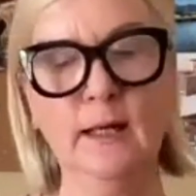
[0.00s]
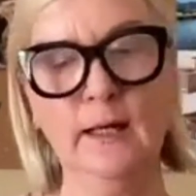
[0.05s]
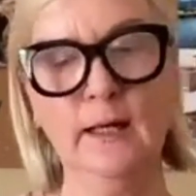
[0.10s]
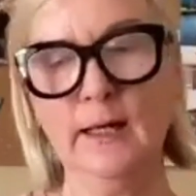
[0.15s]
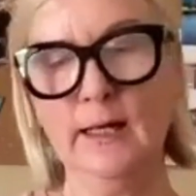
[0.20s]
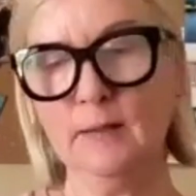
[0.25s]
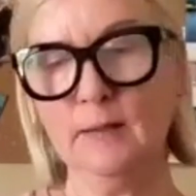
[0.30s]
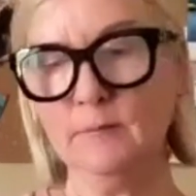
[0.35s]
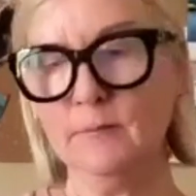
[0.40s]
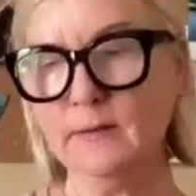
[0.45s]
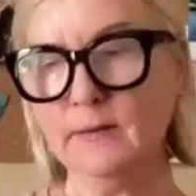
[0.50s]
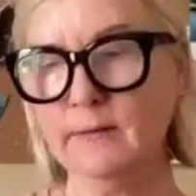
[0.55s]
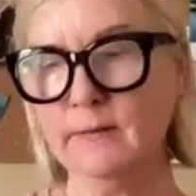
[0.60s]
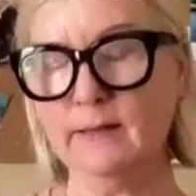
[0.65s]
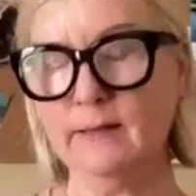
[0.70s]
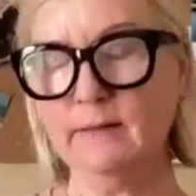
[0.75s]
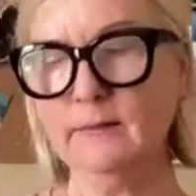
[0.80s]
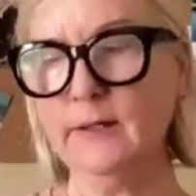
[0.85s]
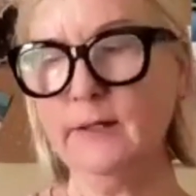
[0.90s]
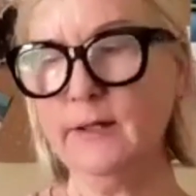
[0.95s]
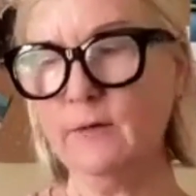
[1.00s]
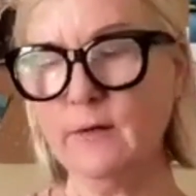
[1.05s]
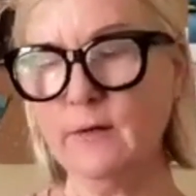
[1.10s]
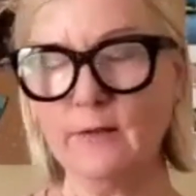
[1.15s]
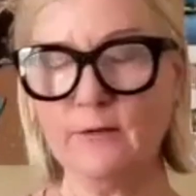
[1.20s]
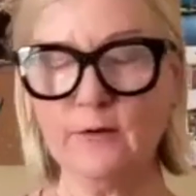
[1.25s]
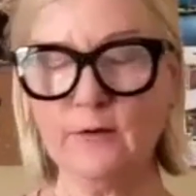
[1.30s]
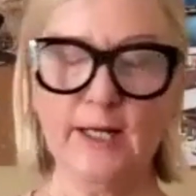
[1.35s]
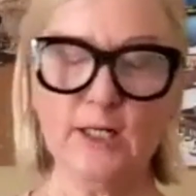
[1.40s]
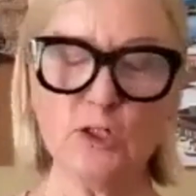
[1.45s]
Um, then, you know,
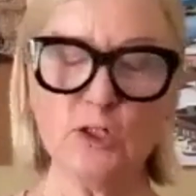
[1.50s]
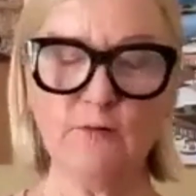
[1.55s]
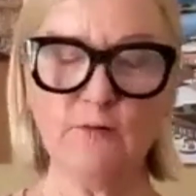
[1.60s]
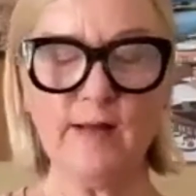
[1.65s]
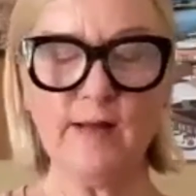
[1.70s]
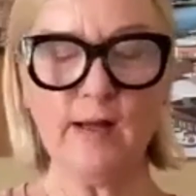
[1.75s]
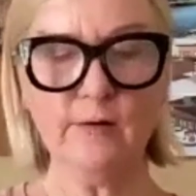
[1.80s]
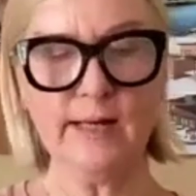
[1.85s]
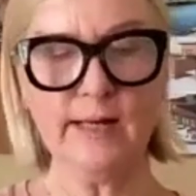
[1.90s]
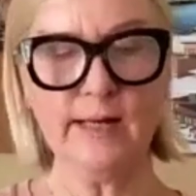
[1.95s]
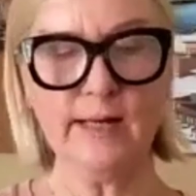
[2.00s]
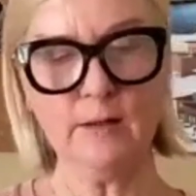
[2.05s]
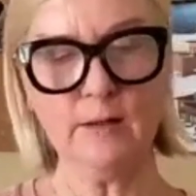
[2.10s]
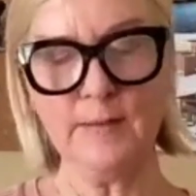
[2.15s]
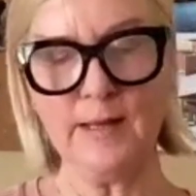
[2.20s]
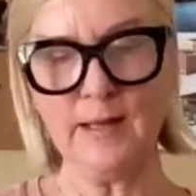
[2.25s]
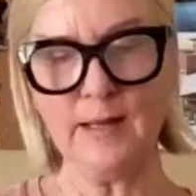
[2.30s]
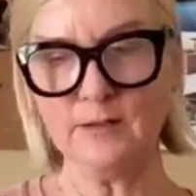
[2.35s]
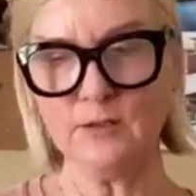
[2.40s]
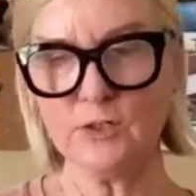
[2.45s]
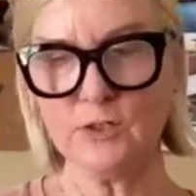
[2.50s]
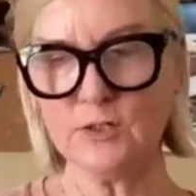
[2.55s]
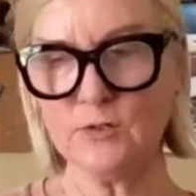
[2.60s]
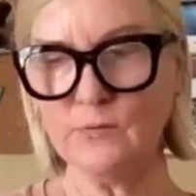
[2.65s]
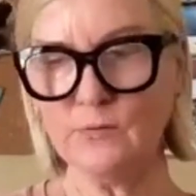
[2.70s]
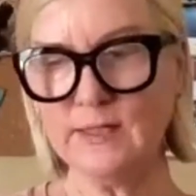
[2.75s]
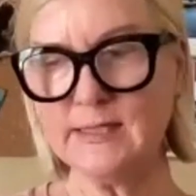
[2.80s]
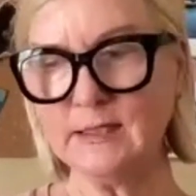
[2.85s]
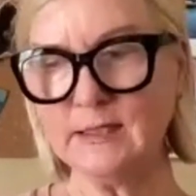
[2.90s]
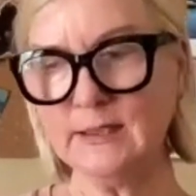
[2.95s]
another agent found out about it
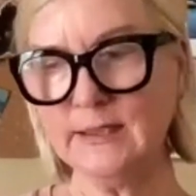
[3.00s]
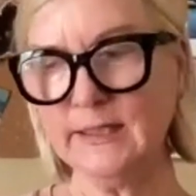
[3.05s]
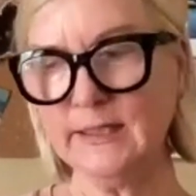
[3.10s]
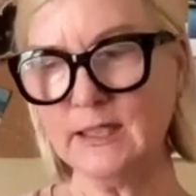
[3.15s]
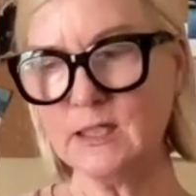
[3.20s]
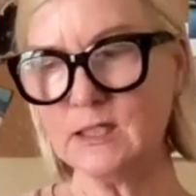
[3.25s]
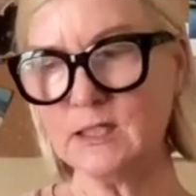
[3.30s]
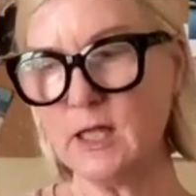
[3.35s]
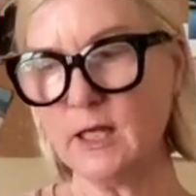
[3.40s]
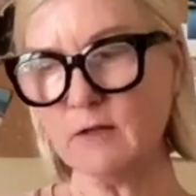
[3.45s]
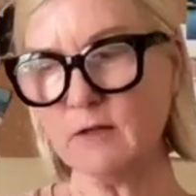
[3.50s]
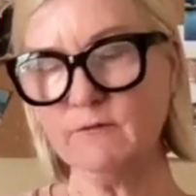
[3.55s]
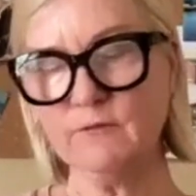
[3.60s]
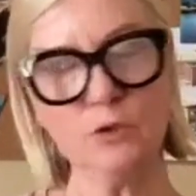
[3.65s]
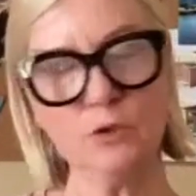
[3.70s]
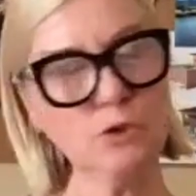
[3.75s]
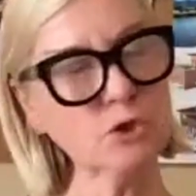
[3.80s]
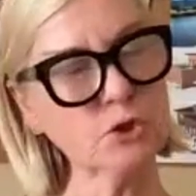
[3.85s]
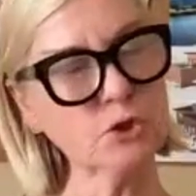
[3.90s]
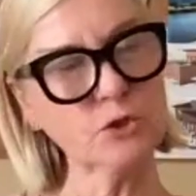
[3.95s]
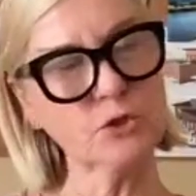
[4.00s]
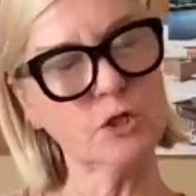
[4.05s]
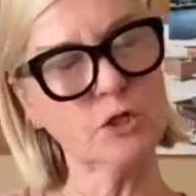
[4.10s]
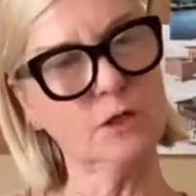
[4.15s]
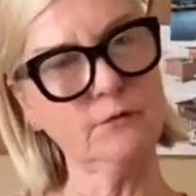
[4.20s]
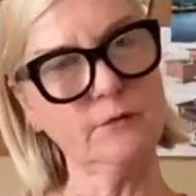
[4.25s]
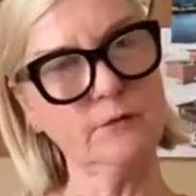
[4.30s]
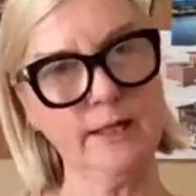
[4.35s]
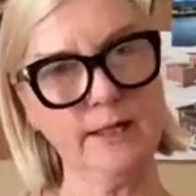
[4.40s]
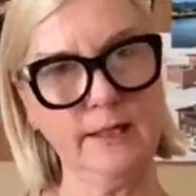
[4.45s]
just recently and it's like vultures
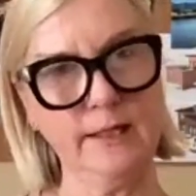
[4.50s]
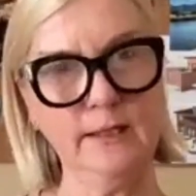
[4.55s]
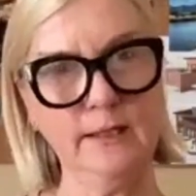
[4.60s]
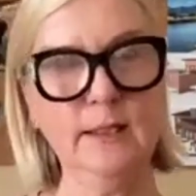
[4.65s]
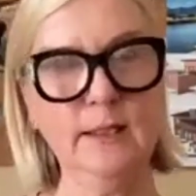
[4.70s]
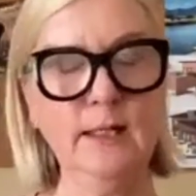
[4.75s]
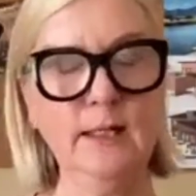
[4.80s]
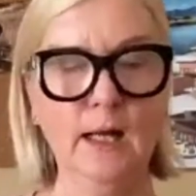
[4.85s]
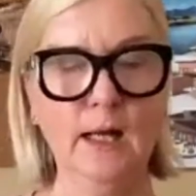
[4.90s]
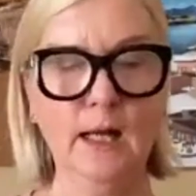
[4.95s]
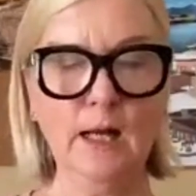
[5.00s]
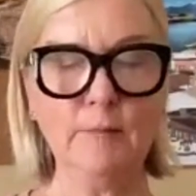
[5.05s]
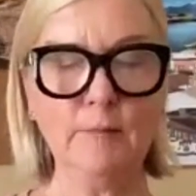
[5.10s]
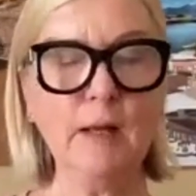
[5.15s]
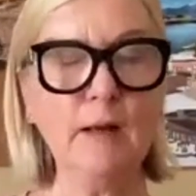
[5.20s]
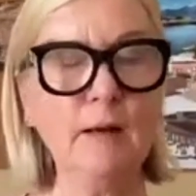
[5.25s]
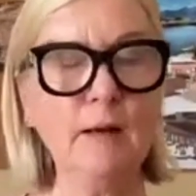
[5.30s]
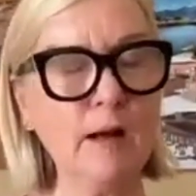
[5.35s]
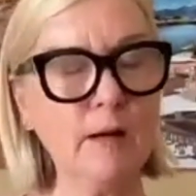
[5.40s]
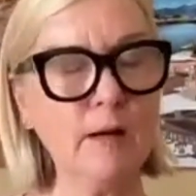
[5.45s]
already. Um,